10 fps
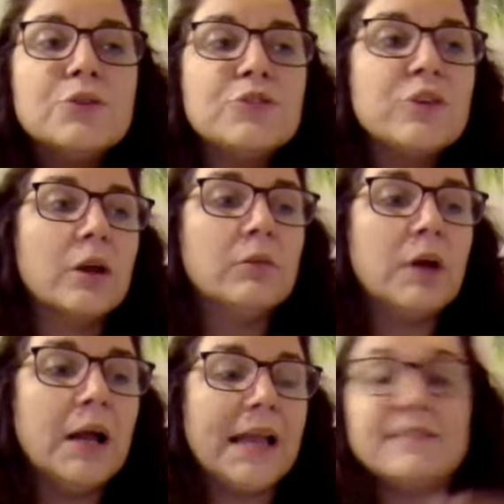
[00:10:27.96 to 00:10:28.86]
So
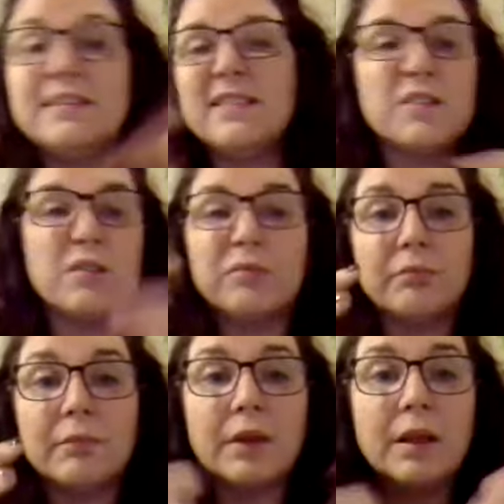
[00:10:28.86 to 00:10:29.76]
I guess it doesn't,
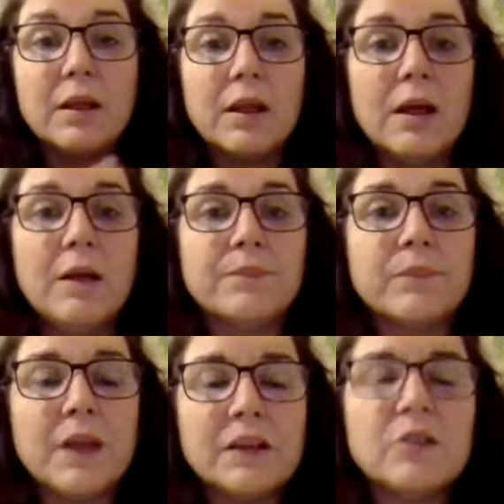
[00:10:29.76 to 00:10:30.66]

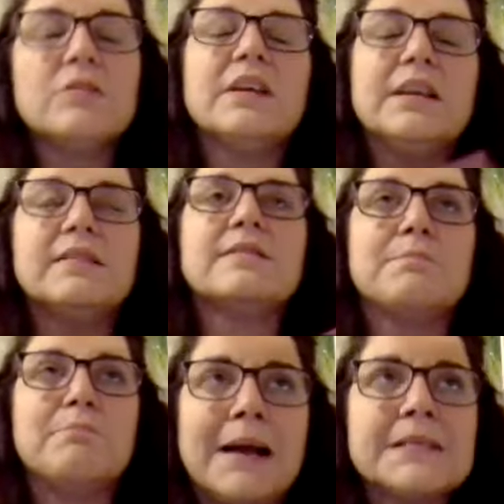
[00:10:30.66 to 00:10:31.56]
I don't say it
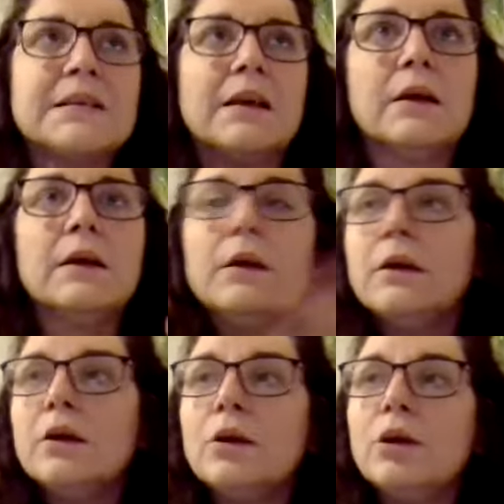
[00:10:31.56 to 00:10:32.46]
doesn't matter
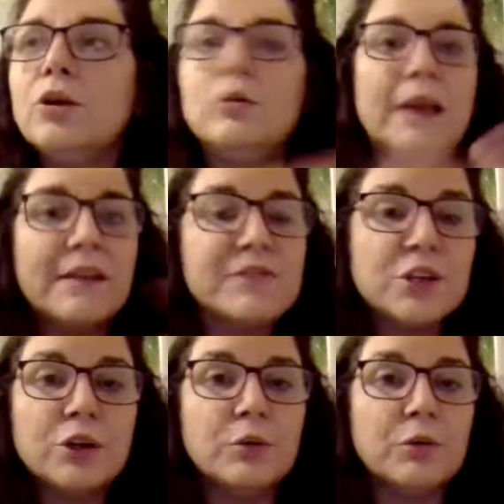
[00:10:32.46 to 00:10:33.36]
who left
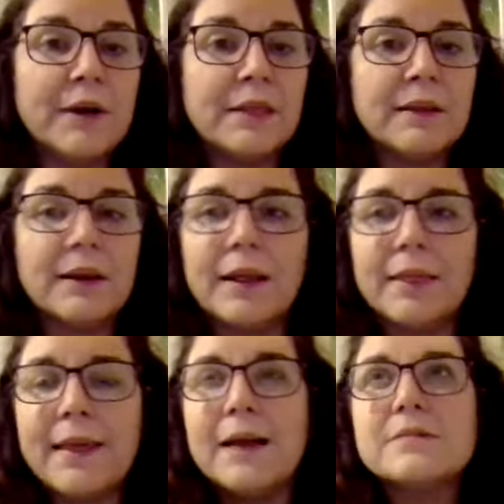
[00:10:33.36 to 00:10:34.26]
who or anything like
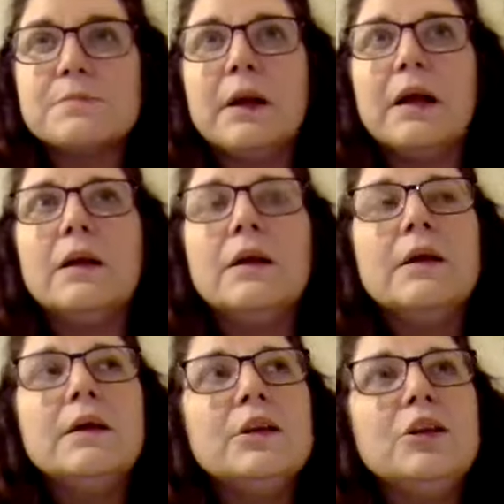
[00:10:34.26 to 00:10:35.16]
that, but
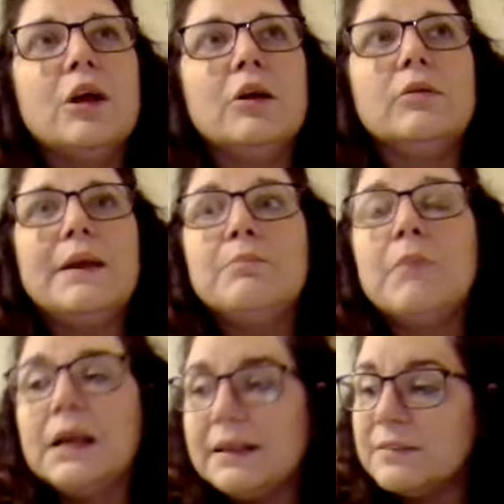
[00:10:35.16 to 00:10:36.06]
you know, in
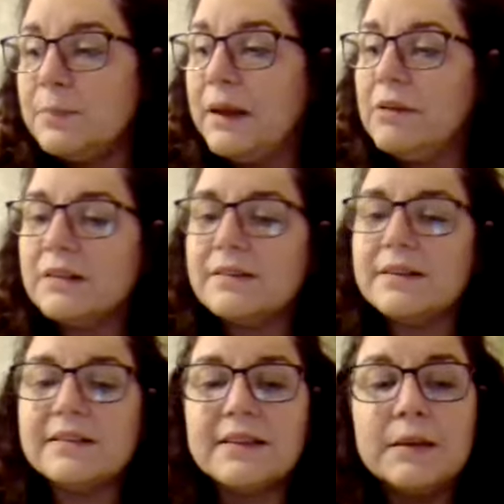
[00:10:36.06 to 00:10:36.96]
my experience,
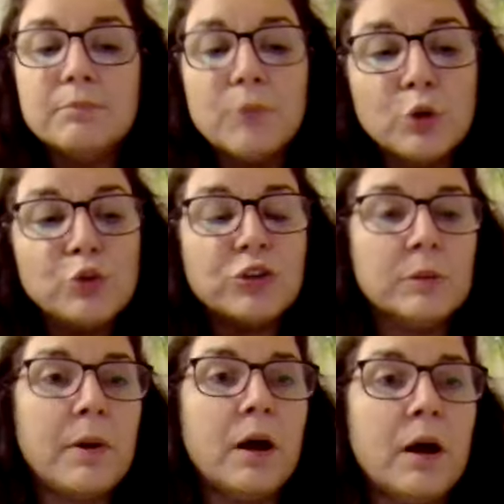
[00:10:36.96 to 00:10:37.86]
it's the emotional
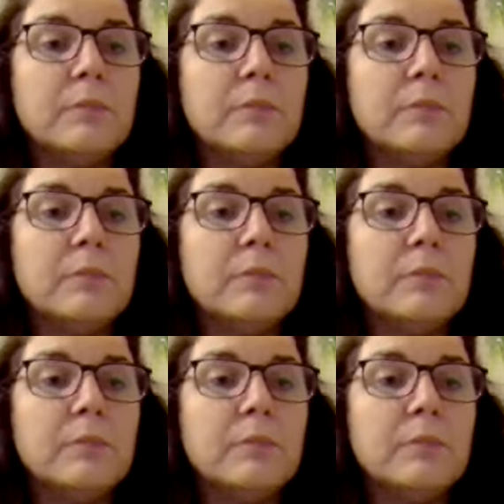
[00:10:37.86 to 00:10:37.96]
part.